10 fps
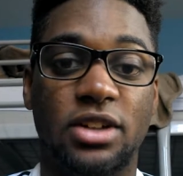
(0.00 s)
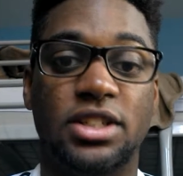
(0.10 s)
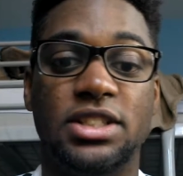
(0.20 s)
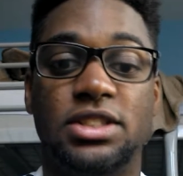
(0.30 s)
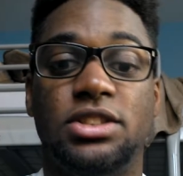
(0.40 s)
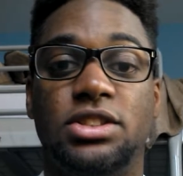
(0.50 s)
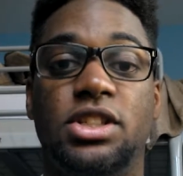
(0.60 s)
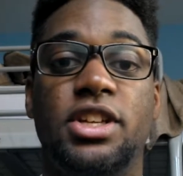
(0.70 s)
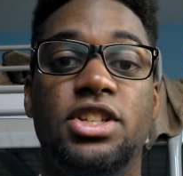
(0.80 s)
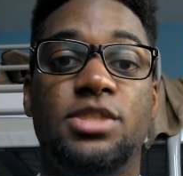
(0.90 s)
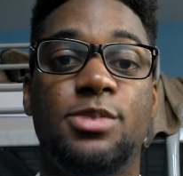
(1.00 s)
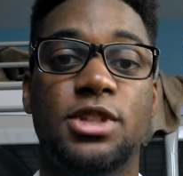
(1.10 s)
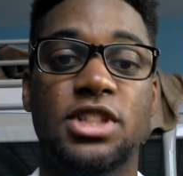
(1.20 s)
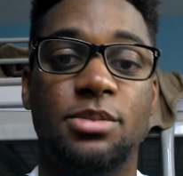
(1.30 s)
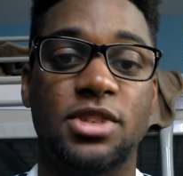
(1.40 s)
because he just
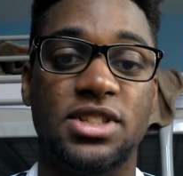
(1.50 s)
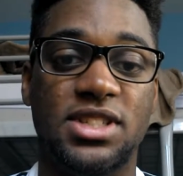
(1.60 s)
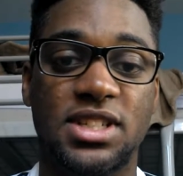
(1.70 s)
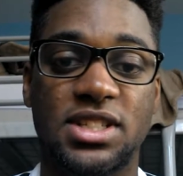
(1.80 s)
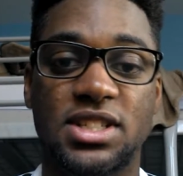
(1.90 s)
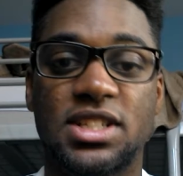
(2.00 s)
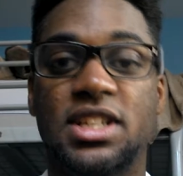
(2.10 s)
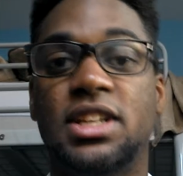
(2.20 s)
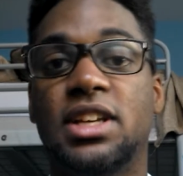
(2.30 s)
builds up consistency.